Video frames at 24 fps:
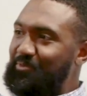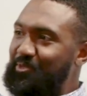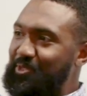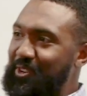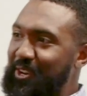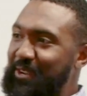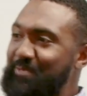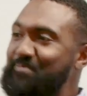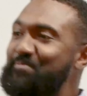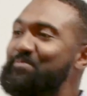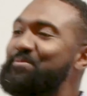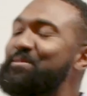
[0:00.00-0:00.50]

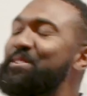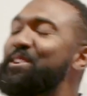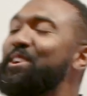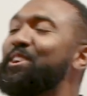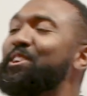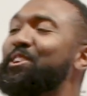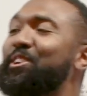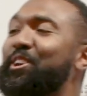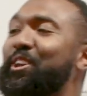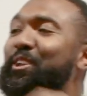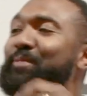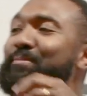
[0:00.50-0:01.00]
right,
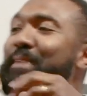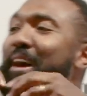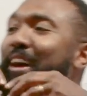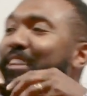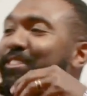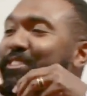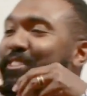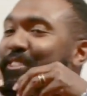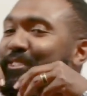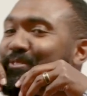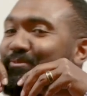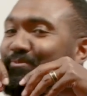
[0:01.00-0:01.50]
you can
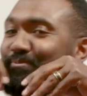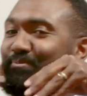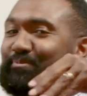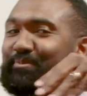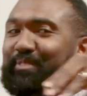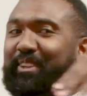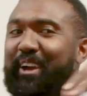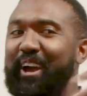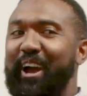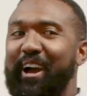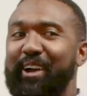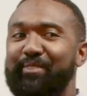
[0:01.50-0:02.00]
imagine
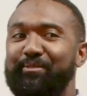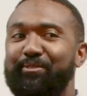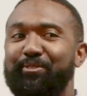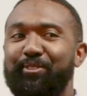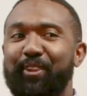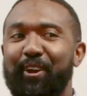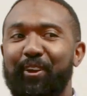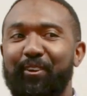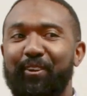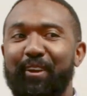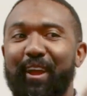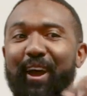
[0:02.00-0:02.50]
I'm
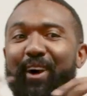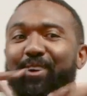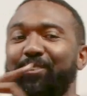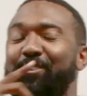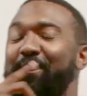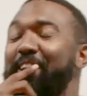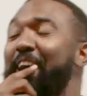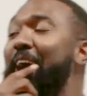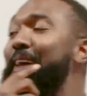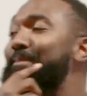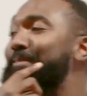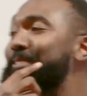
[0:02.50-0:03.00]
flaring out,
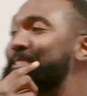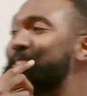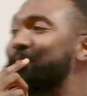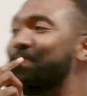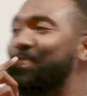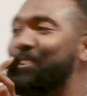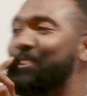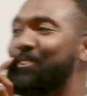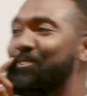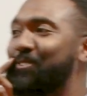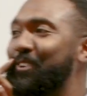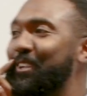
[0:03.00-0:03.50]
what happens to
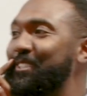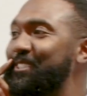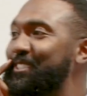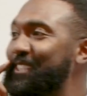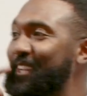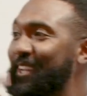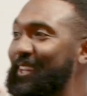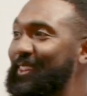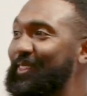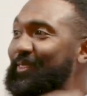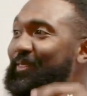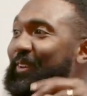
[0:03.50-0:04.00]
the front
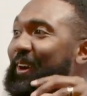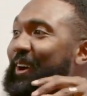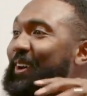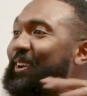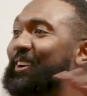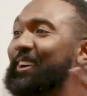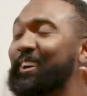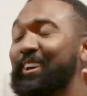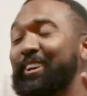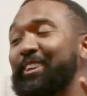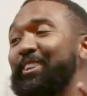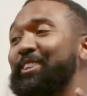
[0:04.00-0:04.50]
teeth? Well,
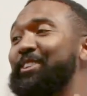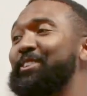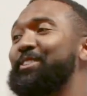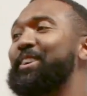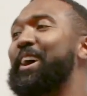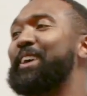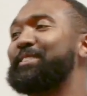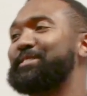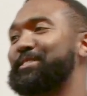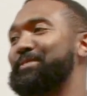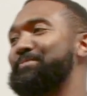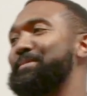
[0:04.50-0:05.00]
you do
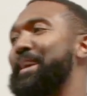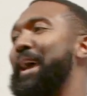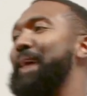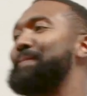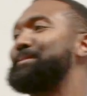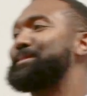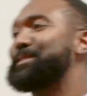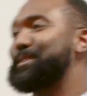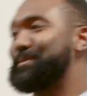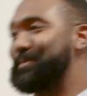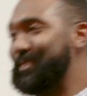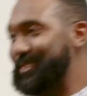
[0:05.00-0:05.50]
have some
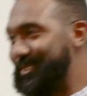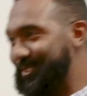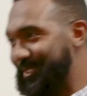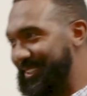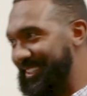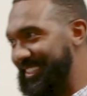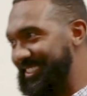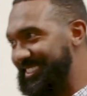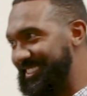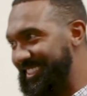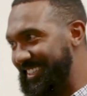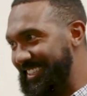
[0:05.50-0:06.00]
gaps in between
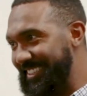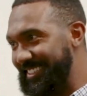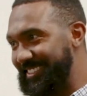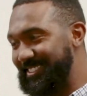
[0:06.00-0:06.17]
the teeth.